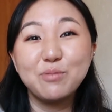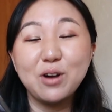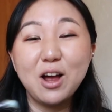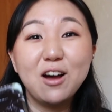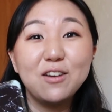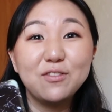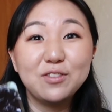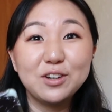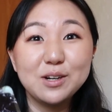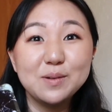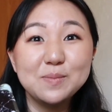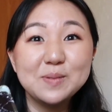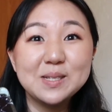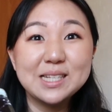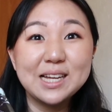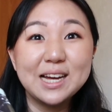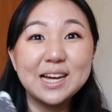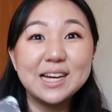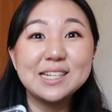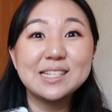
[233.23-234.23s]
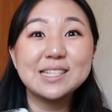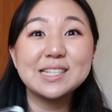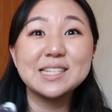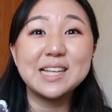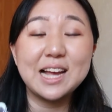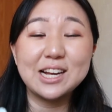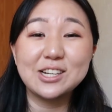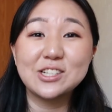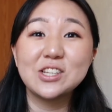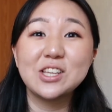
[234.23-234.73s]
Proverbs, guys,
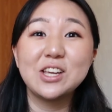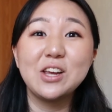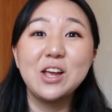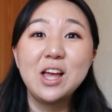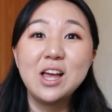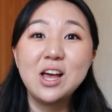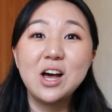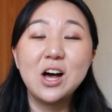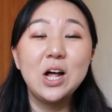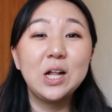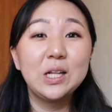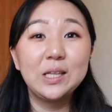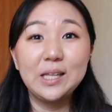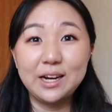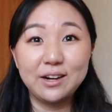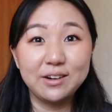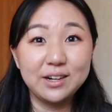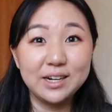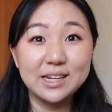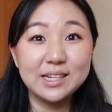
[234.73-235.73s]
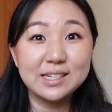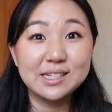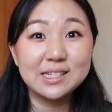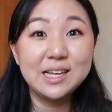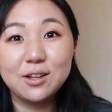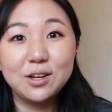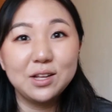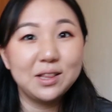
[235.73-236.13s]
is actually hilarious.